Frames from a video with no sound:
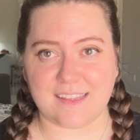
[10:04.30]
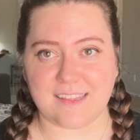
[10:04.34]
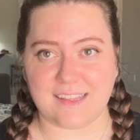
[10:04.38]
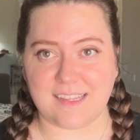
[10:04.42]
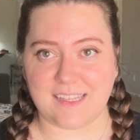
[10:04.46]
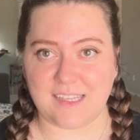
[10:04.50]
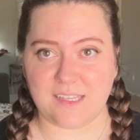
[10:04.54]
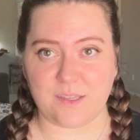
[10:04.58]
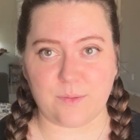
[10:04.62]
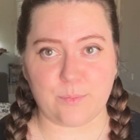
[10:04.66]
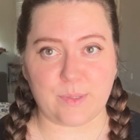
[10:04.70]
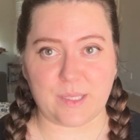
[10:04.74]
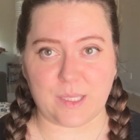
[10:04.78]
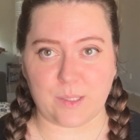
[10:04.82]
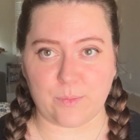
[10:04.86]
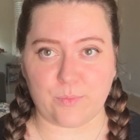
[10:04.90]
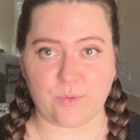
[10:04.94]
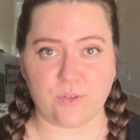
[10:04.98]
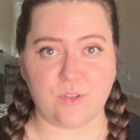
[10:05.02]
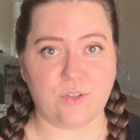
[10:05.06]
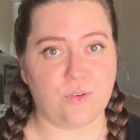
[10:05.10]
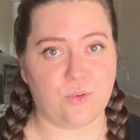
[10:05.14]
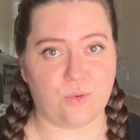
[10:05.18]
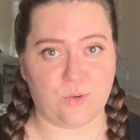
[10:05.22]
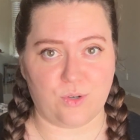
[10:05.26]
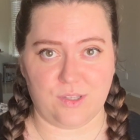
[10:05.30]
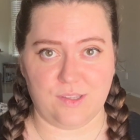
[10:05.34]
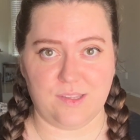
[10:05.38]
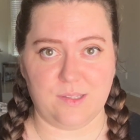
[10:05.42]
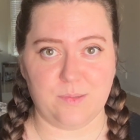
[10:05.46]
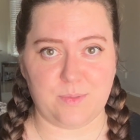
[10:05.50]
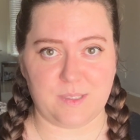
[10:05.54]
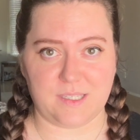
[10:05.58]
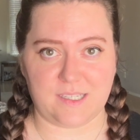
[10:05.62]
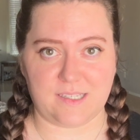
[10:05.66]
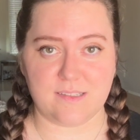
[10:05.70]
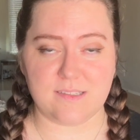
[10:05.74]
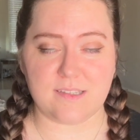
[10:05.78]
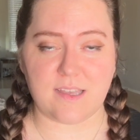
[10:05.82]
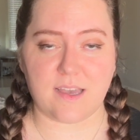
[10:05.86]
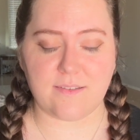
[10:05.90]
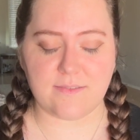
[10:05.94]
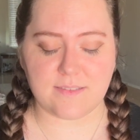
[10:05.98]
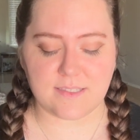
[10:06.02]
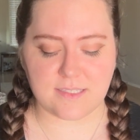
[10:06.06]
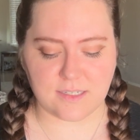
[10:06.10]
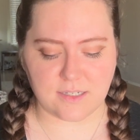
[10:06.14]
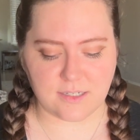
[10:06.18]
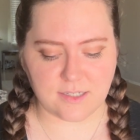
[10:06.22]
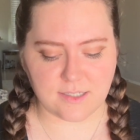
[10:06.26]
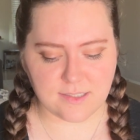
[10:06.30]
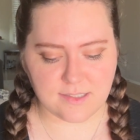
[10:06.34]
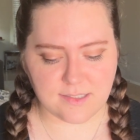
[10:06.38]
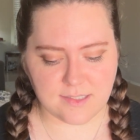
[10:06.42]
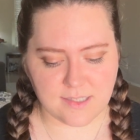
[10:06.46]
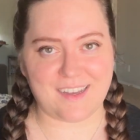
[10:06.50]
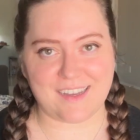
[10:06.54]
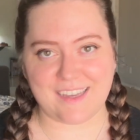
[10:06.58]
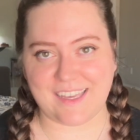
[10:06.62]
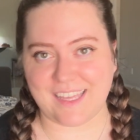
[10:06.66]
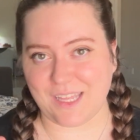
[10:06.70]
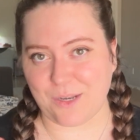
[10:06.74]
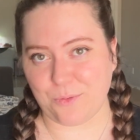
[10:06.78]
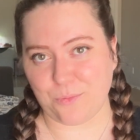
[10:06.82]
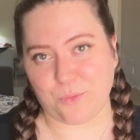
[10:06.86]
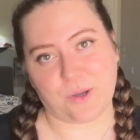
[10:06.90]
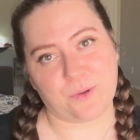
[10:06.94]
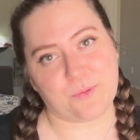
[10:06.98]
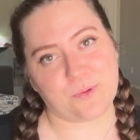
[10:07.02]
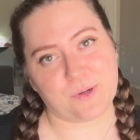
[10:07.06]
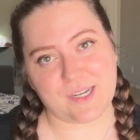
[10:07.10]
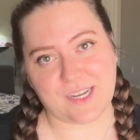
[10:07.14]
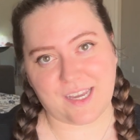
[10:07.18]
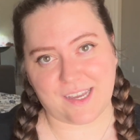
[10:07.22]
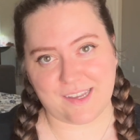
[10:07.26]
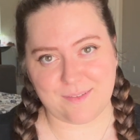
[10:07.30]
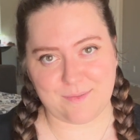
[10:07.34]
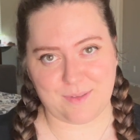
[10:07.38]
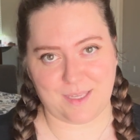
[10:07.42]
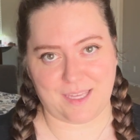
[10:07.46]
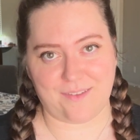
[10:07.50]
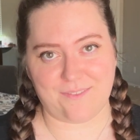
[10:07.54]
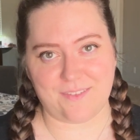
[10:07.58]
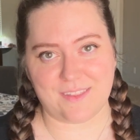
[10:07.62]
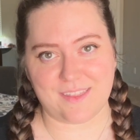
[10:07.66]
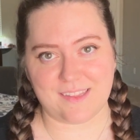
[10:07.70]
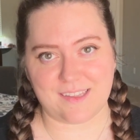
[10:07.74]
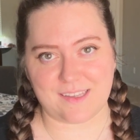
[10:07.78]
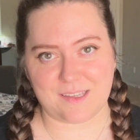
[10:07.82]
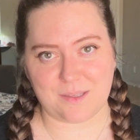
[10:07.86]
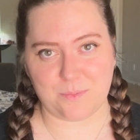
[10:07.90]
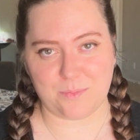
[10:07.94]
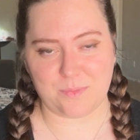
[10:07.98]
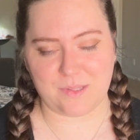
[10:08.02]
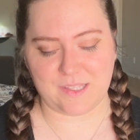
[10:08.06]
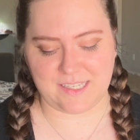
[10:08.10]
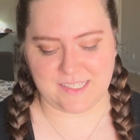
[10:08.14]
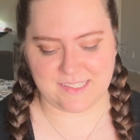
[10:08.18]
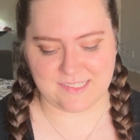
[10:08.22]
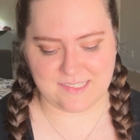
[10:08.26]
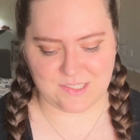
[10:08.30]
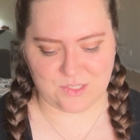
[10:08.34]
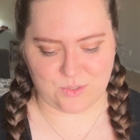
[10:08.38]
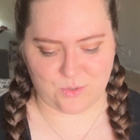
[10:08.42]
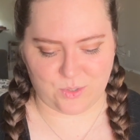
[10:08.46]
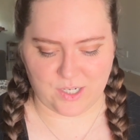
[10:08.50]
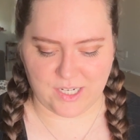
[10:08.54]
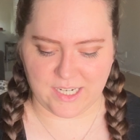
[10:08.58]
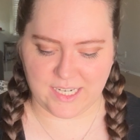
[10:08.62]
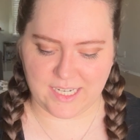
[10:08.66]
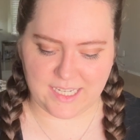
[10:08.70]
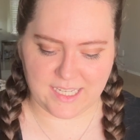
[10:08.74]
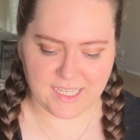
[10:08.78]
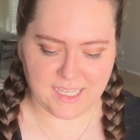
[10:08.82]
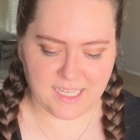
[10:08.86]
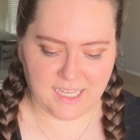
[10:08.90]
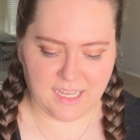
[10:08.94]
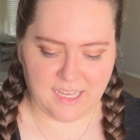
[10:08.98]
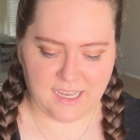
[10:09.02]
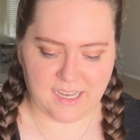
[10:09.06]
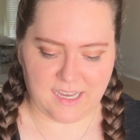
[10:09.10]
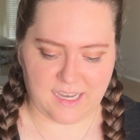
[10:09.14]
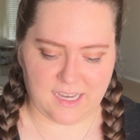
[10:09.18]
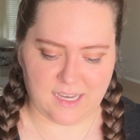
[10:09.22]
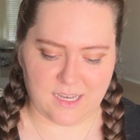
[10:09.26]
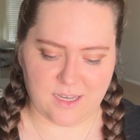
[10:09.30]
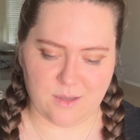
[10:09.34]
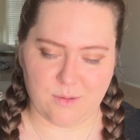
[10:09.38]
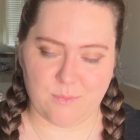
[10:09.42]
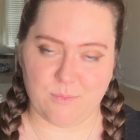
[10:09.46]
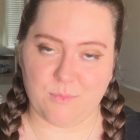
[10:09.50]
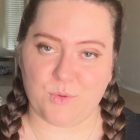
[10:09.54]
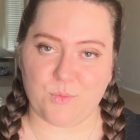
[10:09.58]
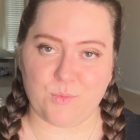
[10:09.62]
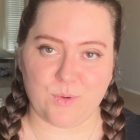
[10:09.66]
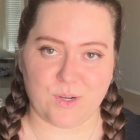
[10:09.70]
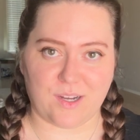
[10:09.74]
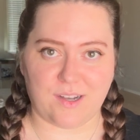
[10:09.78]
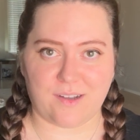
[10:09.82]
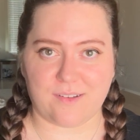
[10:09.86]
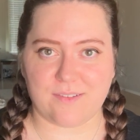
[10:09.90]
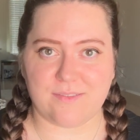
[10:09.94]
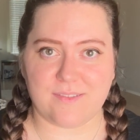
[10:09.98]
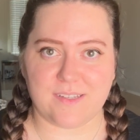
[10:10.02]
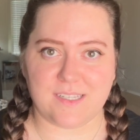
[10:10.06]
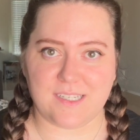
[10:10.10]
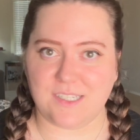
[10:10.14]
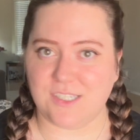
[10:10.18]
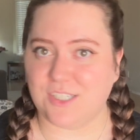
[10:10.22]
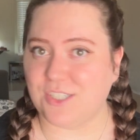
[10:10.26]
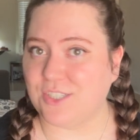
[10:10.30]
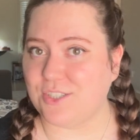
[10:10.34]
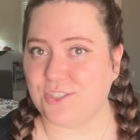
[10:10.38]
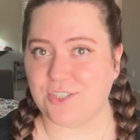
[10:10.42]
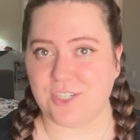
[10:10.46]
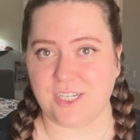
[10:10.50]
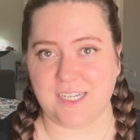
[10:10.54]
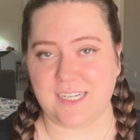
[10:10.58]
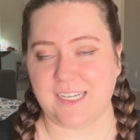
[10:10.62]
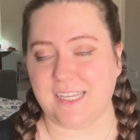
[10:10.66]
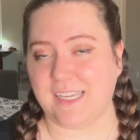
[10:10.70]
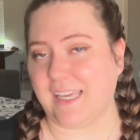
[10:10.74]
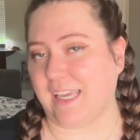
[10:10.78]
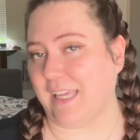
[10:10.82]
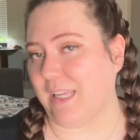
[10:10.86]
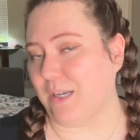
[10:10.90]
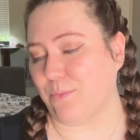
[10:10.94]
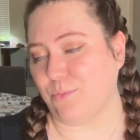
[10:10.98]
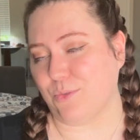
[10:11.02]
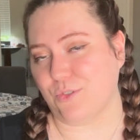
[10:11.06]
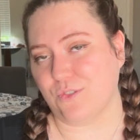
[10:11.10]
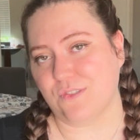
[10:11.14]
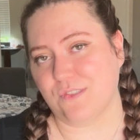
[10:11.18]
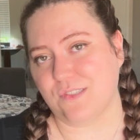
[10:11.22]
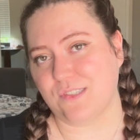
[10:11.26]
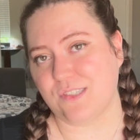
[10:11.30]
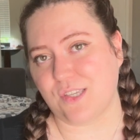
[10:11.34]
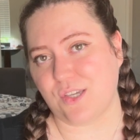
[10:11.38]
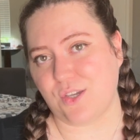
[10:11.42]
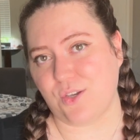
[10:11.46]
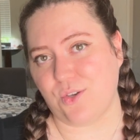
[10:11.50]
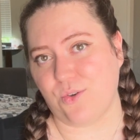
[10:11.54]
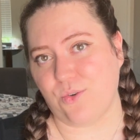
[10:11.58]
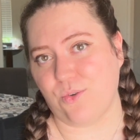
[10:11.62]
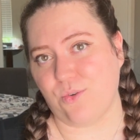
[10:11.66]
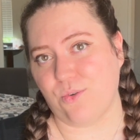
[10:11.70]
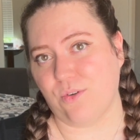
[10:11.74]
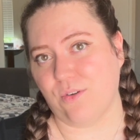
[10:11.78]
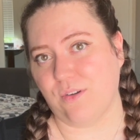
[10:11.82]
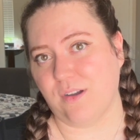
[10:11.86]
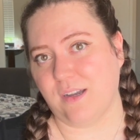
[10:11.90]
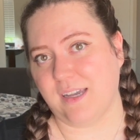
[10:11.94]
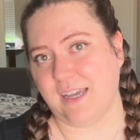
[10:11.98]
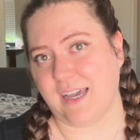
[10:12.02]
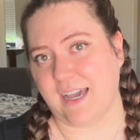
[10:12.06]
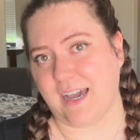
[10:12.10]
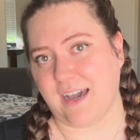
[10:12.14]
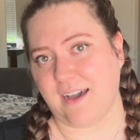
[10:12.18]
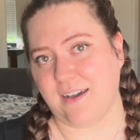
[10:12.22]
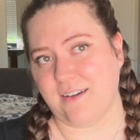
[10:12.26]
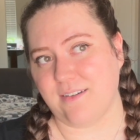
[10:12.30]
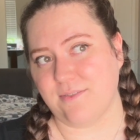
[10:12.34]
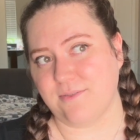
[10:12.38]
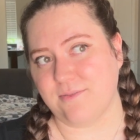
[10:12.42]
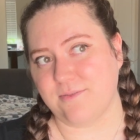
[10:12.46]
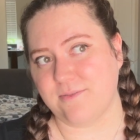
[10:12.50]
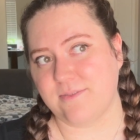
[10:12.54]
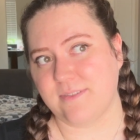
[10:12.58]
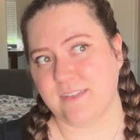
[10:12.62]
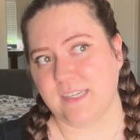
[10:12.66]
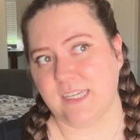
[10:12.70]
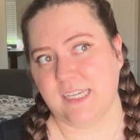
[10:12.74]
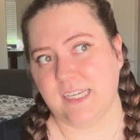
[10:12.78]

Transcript: the people or the police officers. Again, while we're not given the complete story, we're often treating animals who have